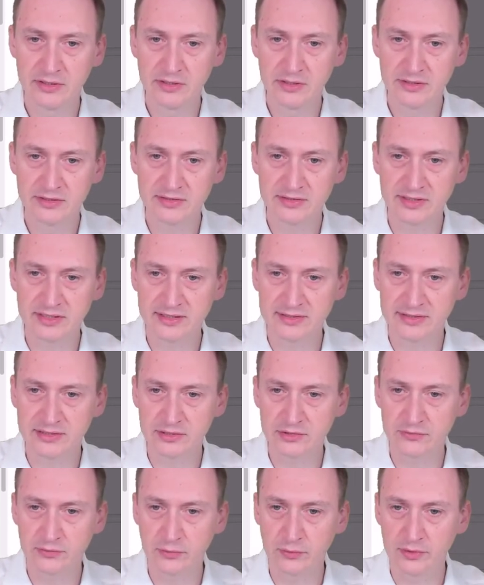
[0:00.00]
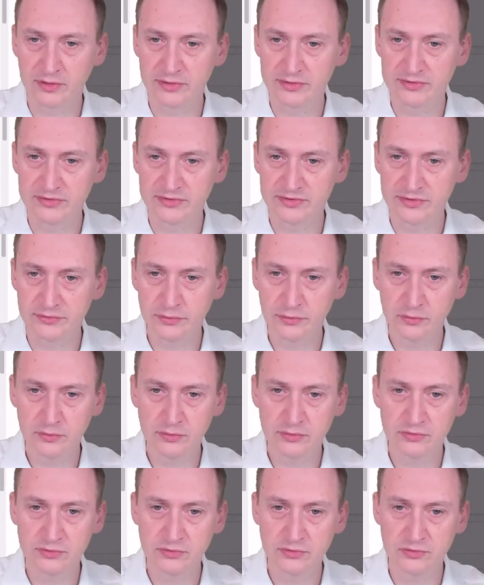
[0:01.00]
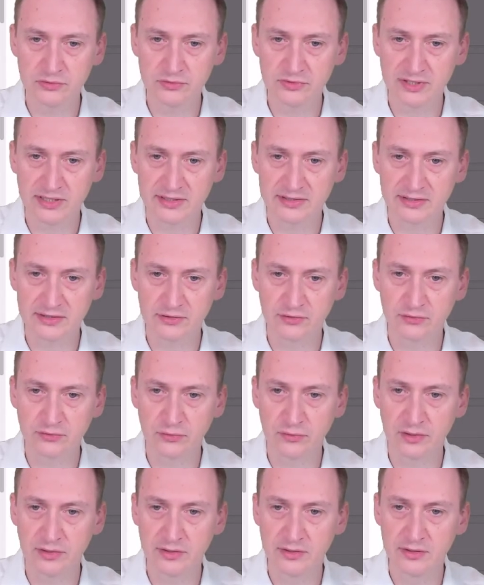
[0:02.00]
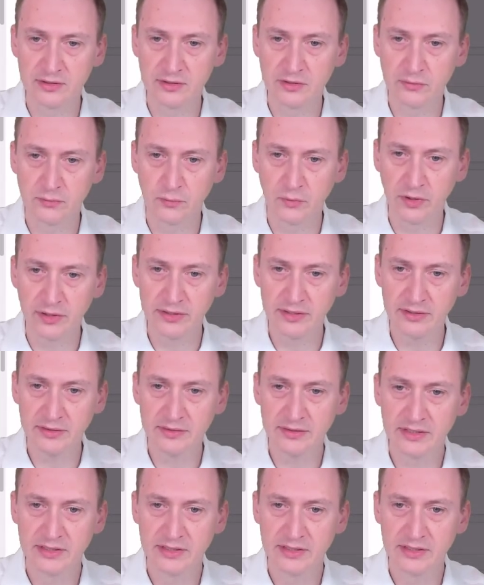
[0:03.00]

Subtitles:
SCSI controller 0 to SCSI controller 1.